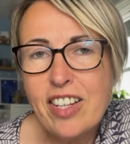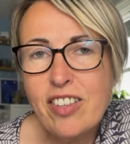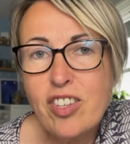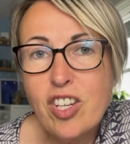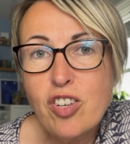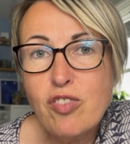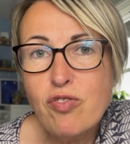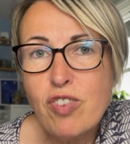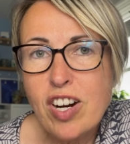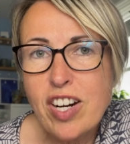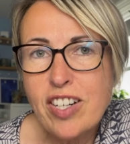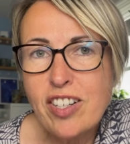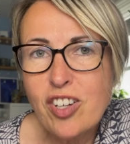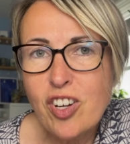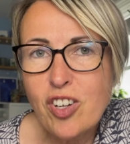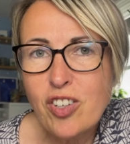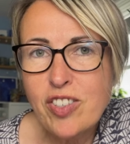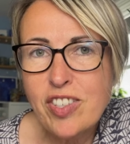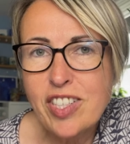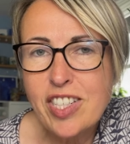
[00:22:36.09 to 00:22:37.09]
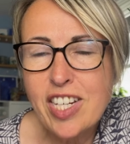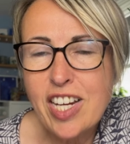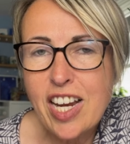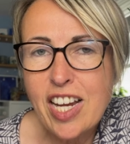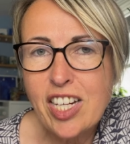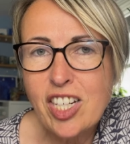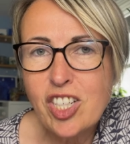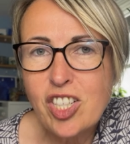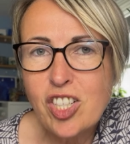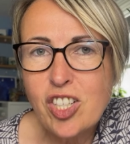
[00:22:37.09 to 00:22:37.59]
in the Orion
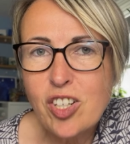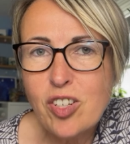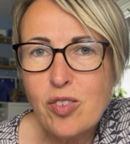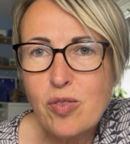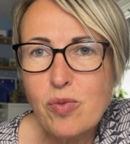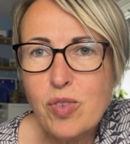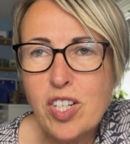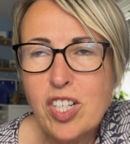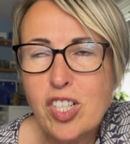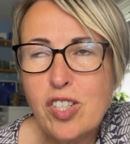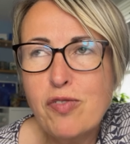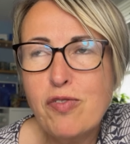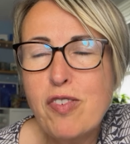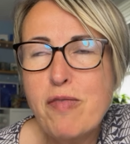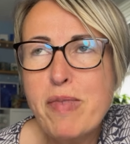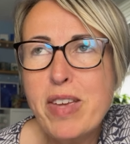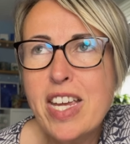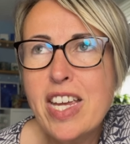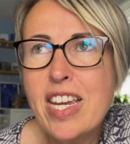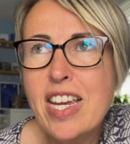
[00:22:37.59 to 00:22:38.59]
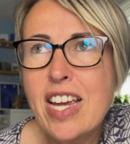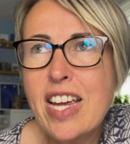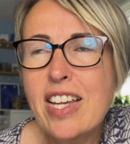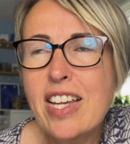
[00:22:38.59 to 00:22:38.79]
constellation, which for me